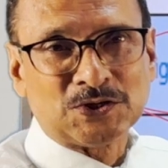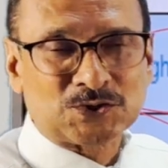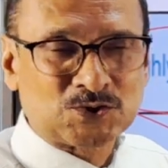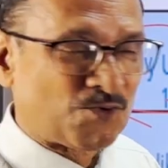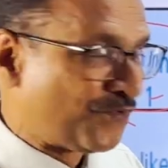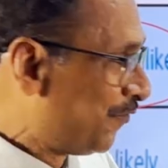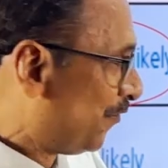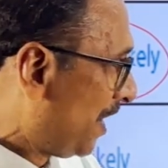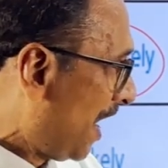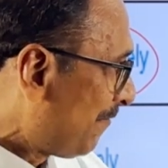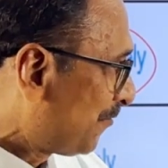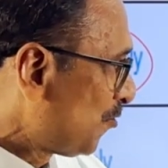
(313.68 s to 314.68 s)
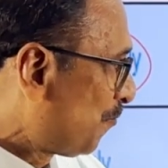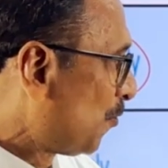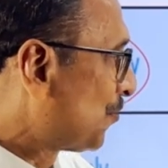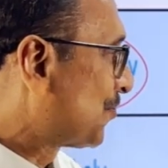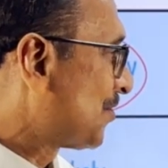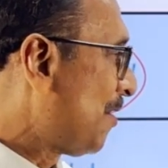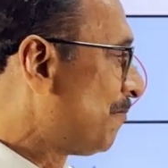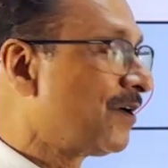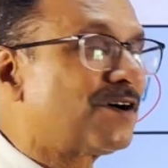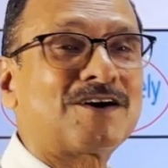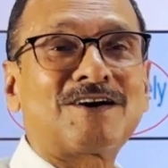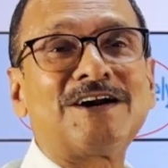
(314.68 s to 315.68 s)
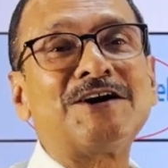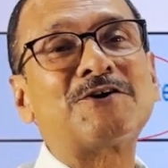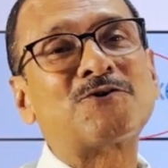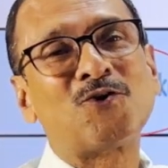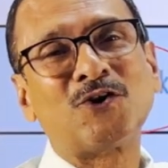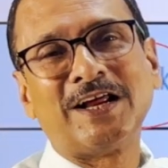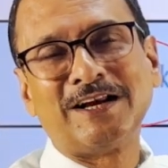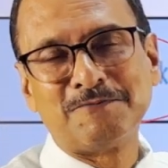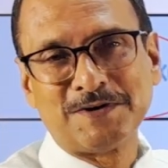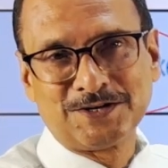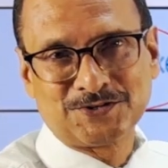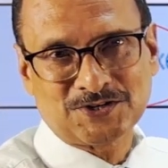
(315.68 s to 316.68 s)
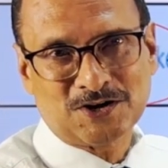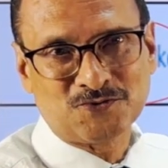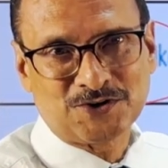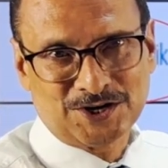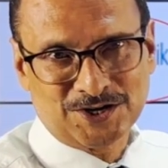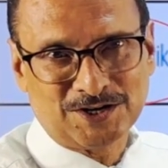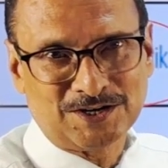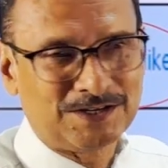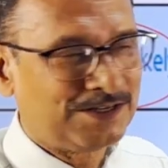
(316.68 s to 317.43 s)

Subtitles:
So we will have to put some control elements out here.